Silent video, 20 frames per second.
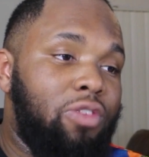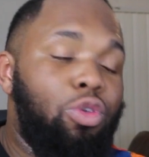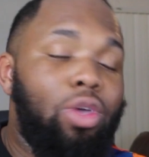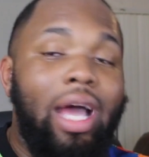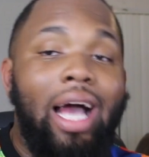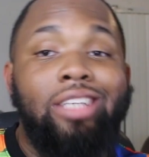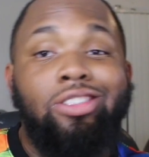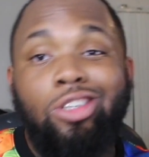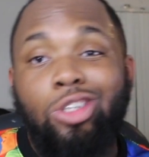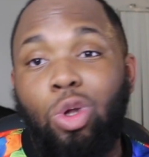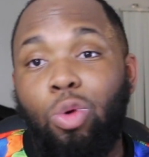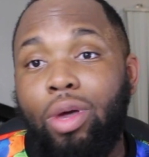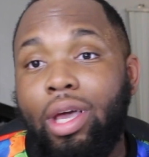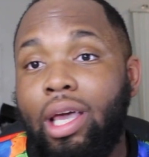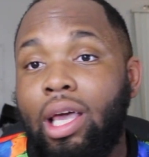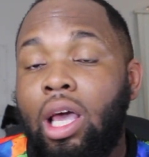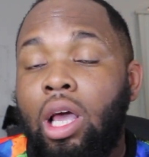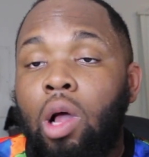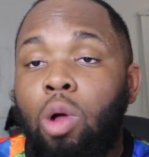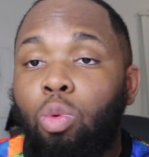If you guys are new
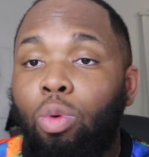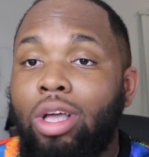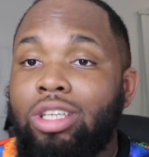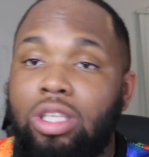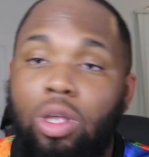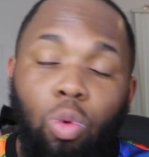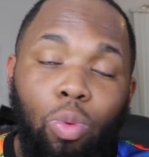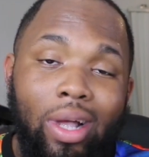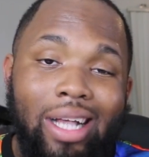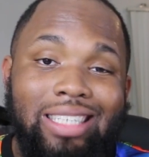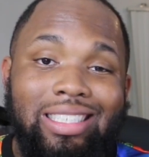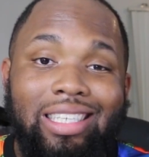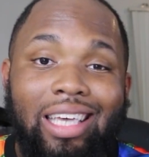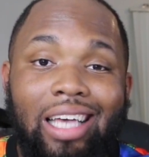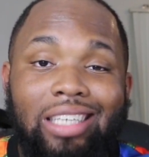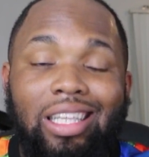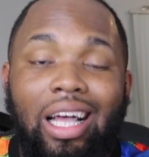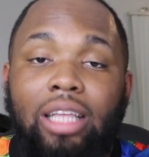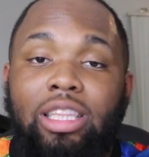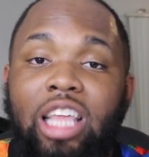here, Weezy
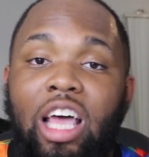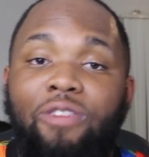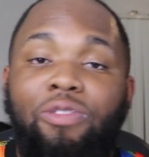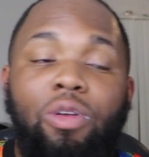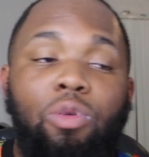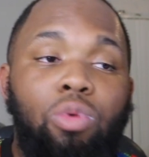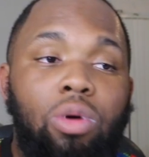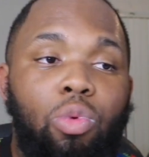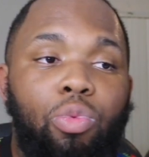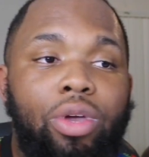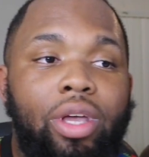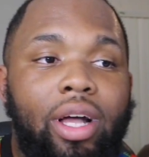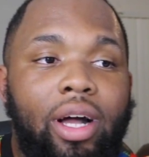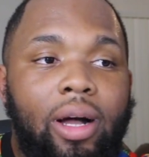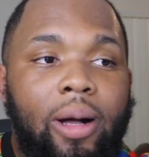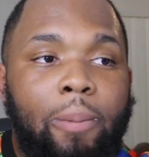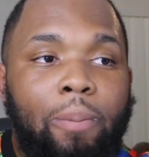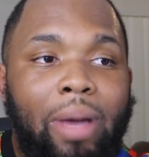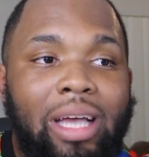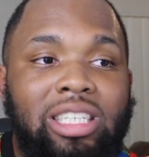Wednesdays are definitely when we
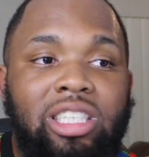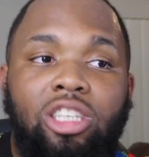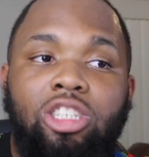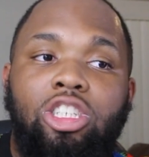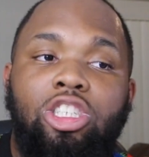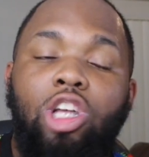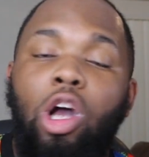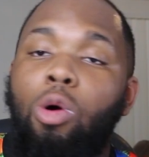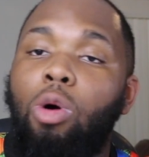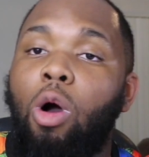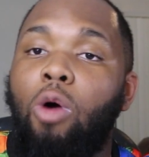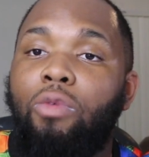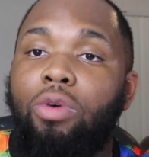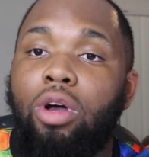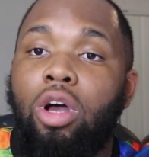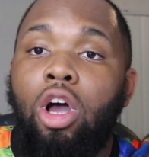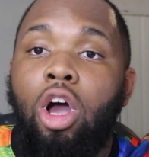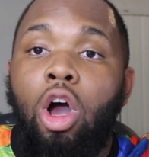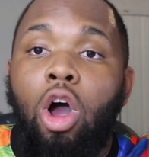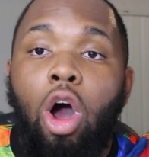basically just go
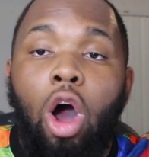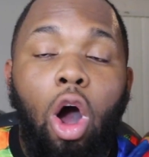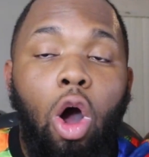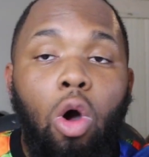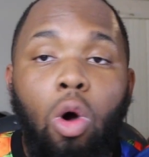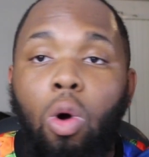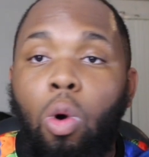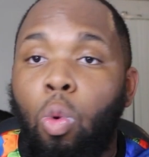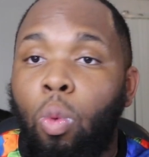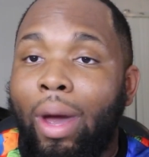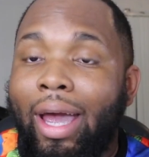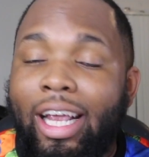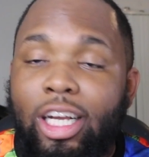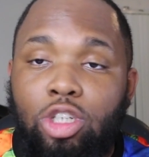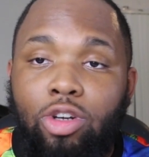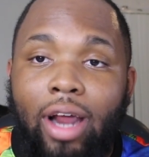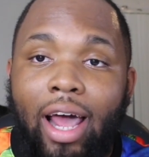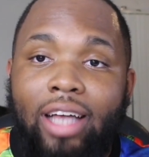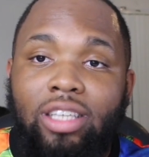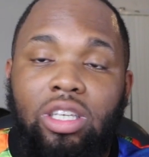over old Wayne
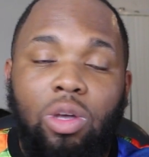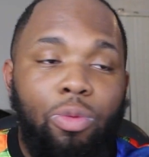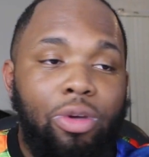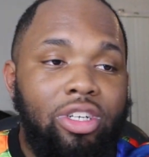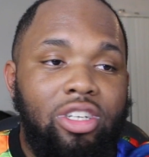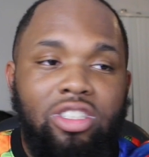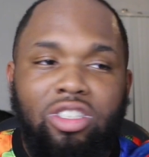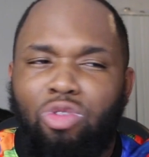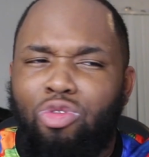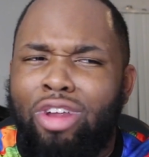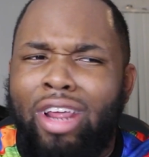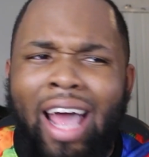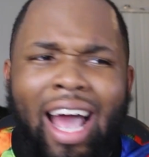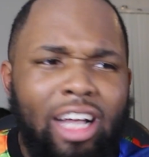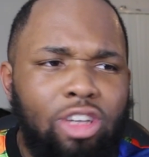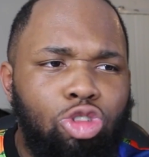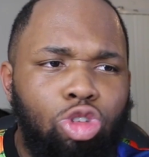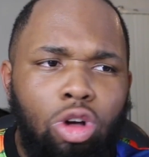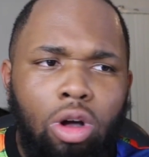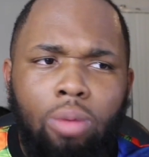tracks and we just
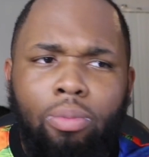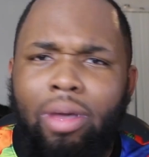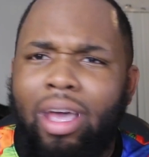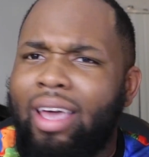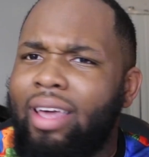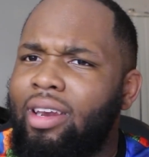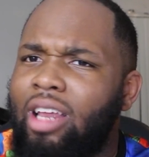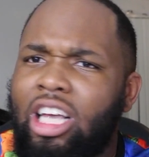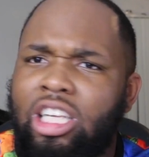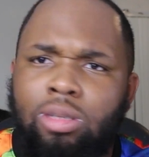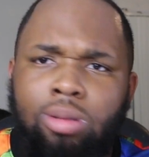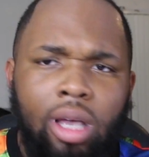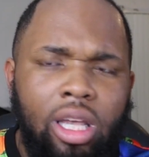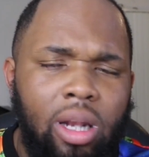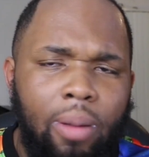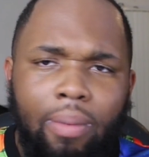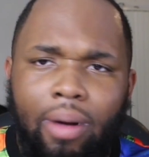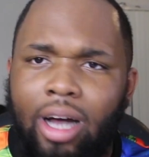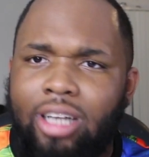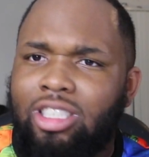react to them and explain
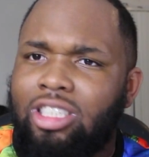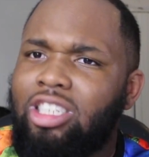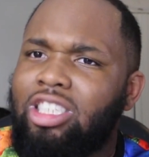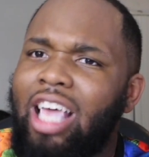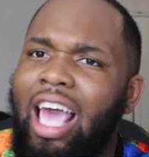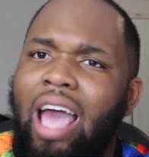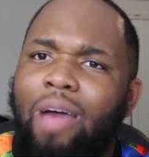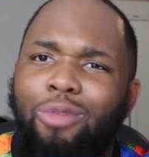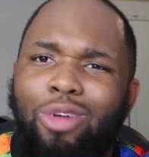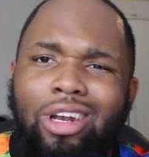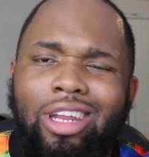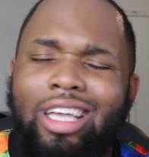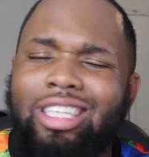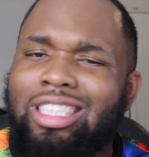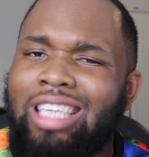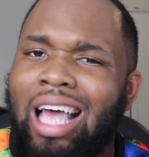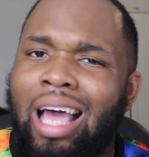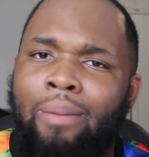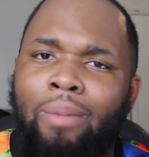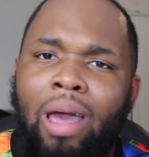the bars and just have a lit
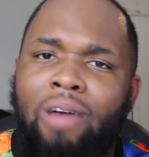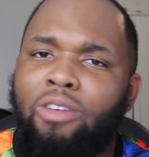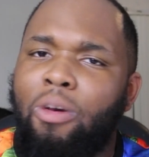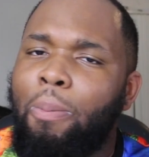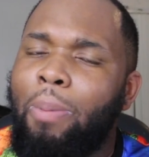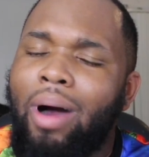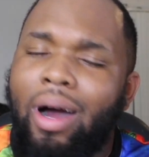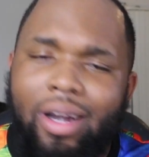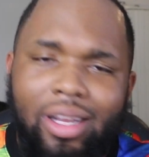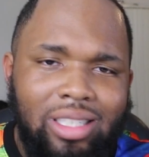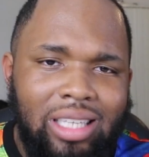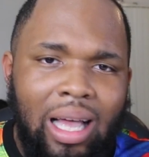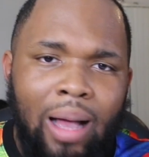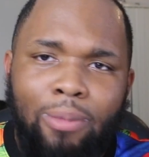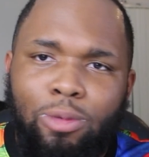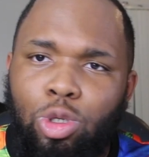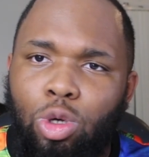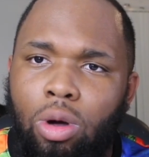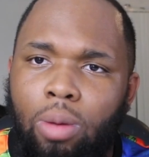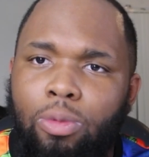time, have a party
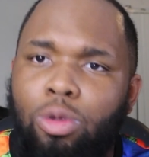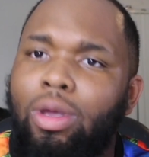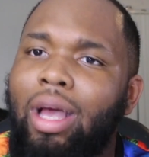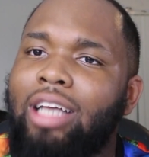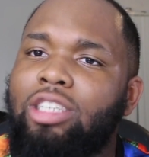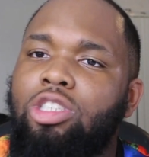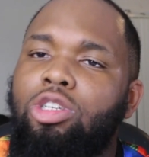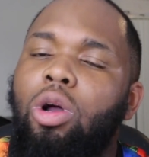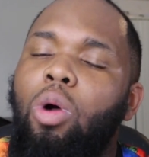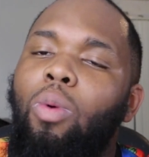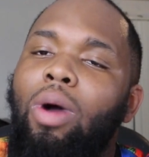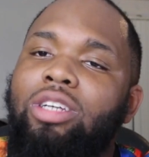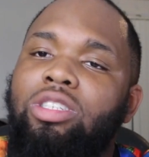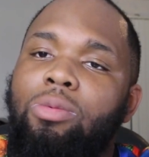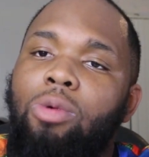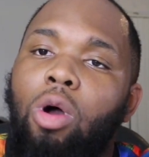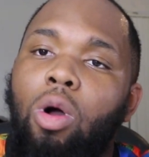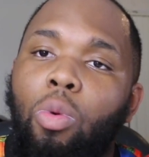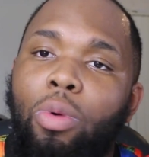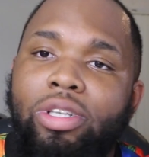time to them. You guys should go watch
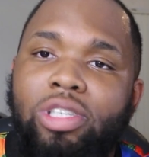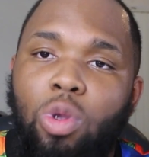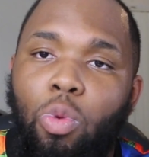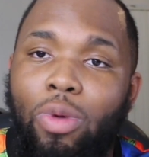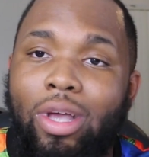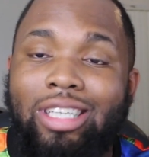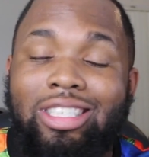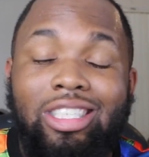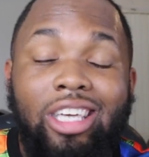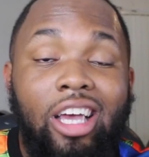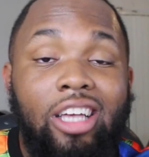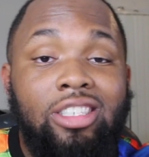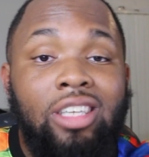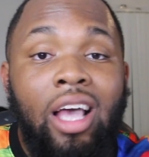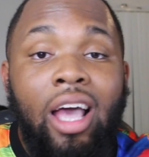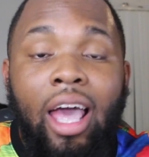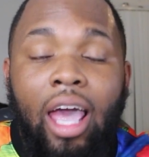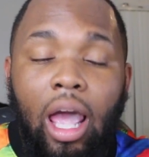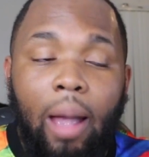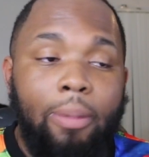some old Weezy Wednesdays
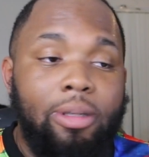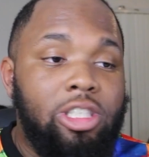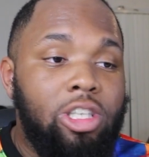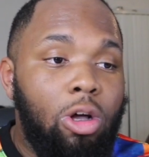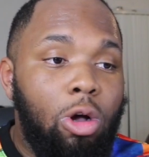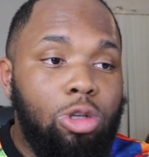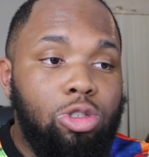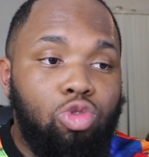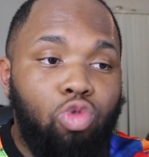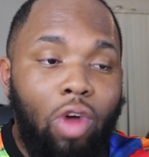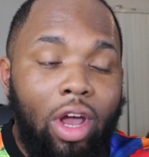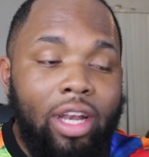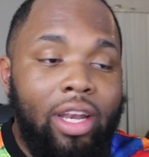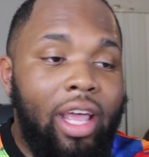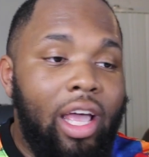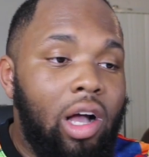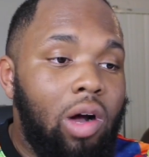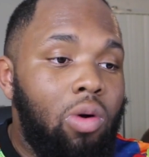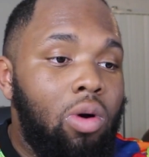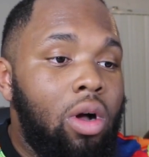episodes right
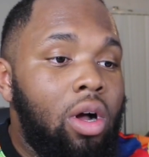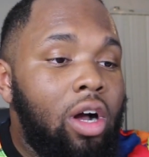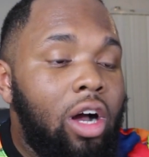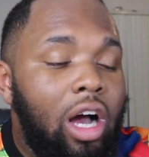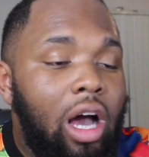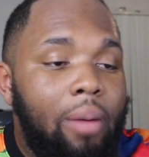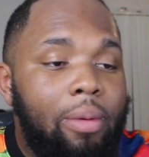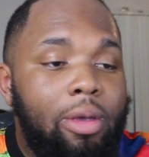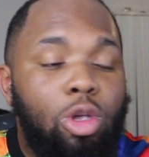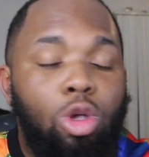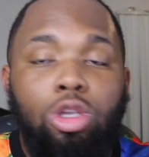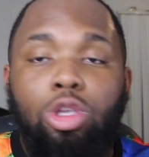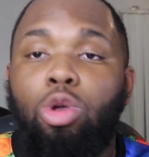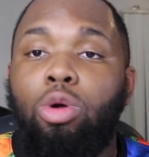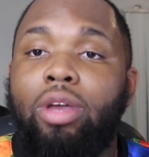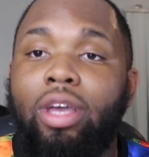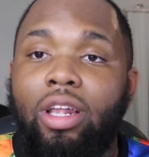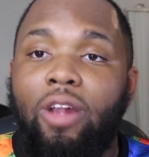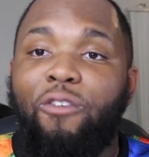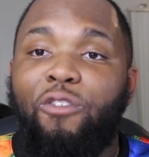now. I mean, you
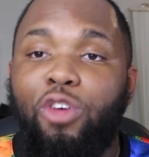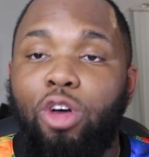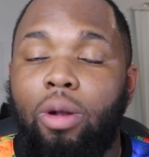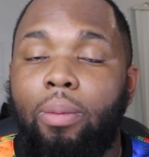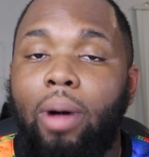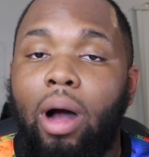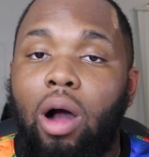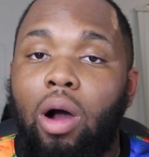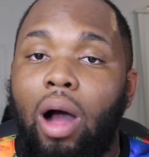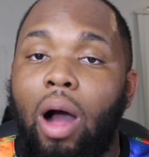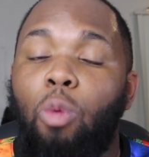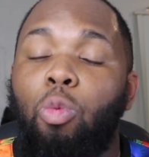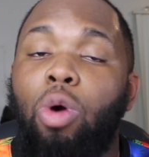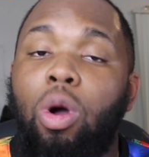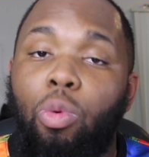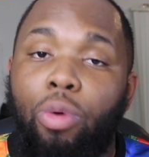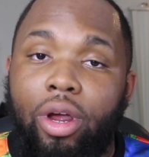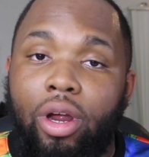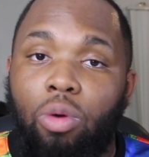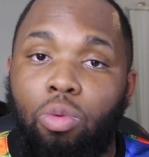get a feel about
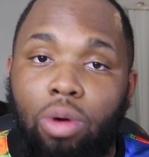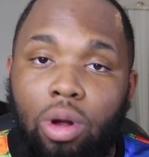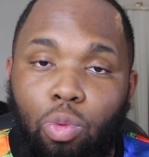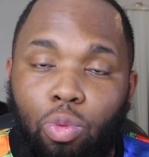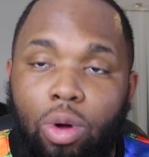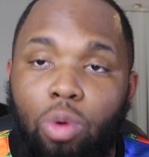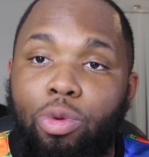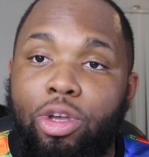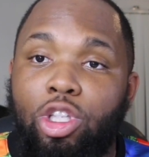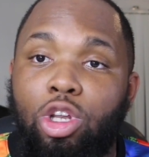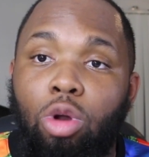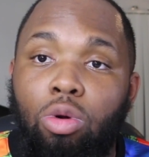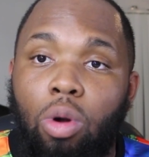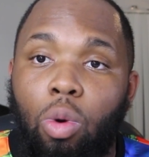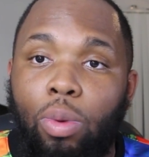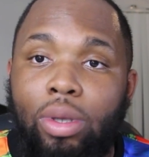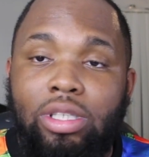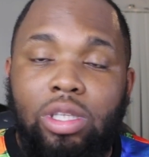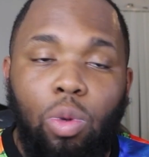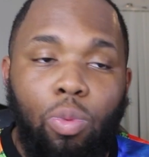what we do
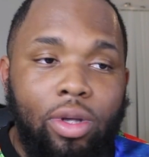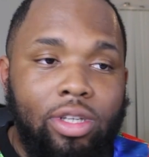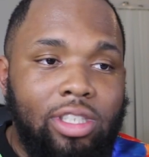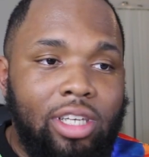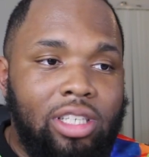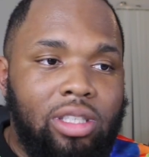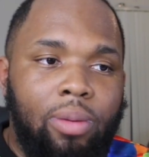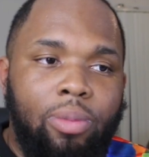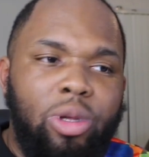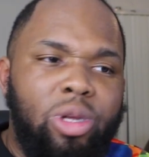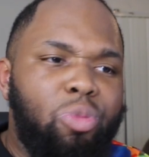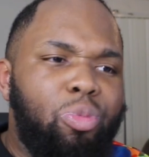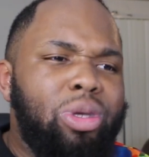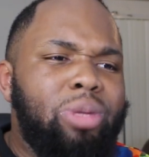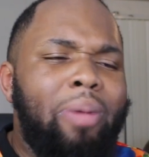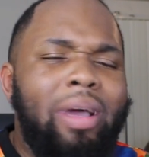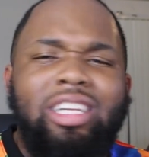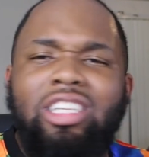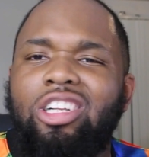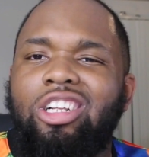on Weezy Wednesday. Then we
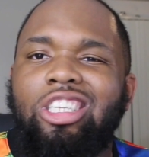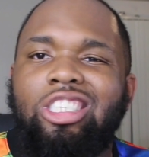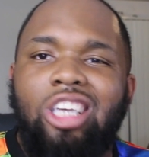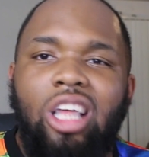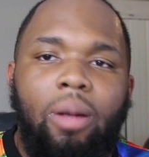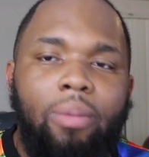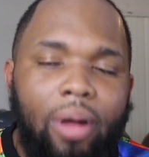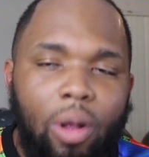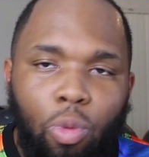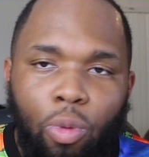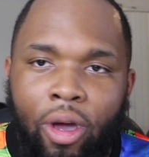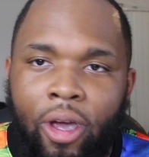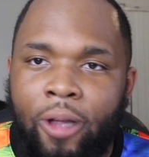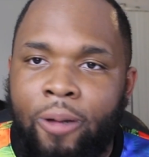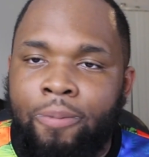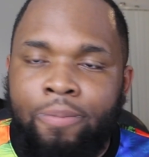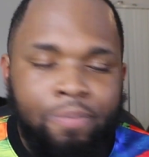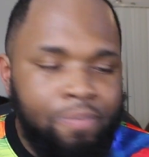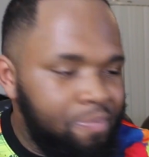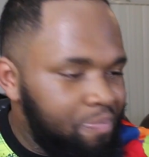basically just celebrate
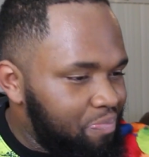Wayne.